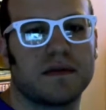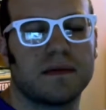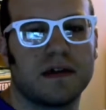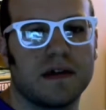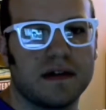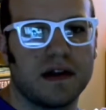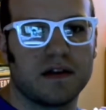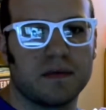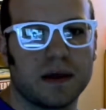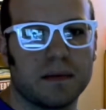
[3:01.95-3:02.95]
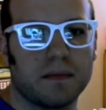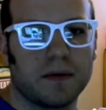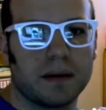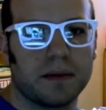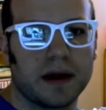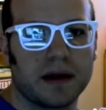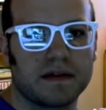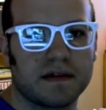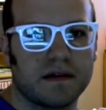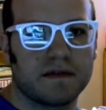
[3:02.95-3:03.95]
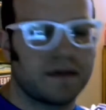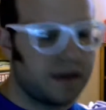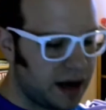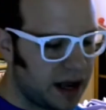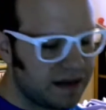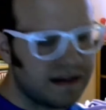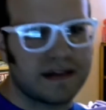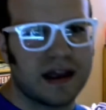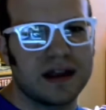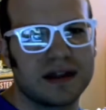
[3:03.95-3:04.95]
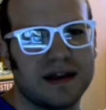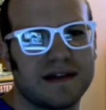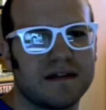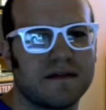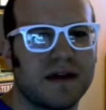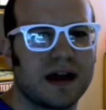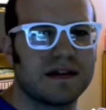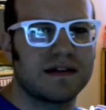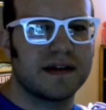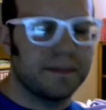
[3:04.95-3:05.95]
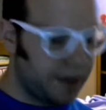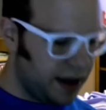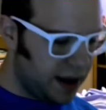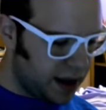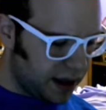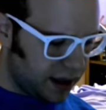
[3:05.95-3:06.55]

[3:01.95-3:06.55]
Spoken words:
these days when I'm buying stuff. And I guess this technically isn't a fantasy. I